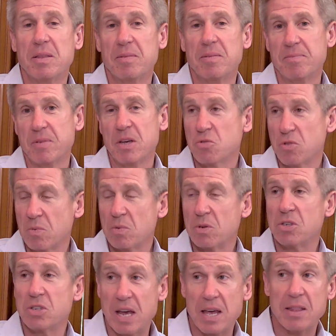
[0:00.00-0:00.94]
history
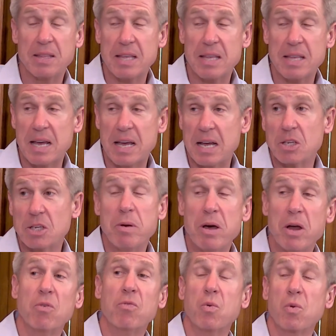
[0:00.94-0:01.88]
would say that that's
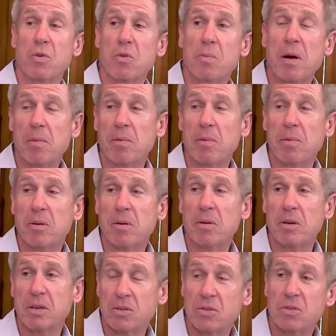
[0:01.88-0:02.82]
better for the
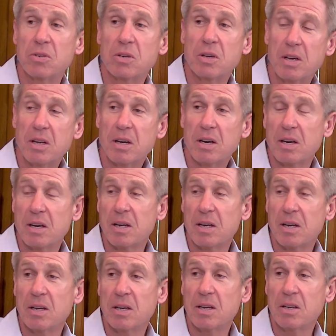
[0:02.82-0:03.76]
Republicans
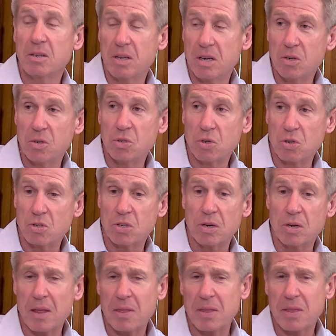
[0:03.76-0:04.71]
in New
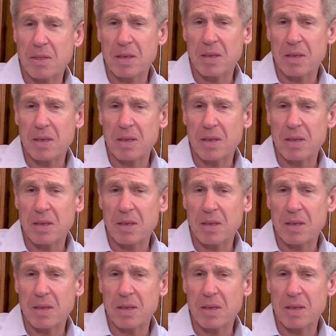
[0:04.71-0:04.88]
Jersey. And I think